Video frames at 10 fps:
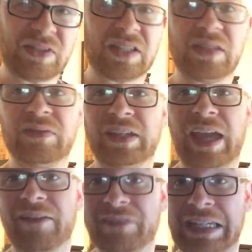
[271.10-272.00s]
sensitive to
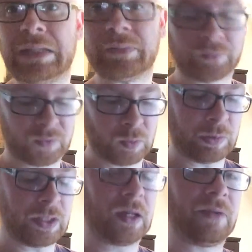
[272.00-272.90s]
caffeine,
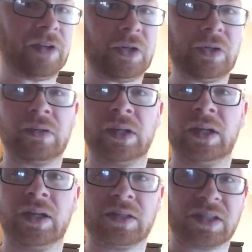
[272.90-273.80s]
but I figured
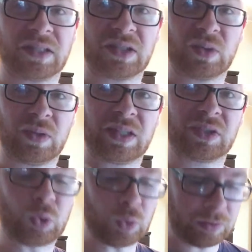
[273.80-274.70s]
since this is only a
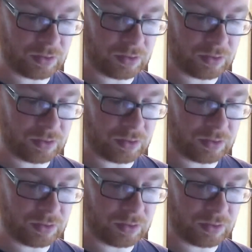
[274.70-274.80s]
scoop,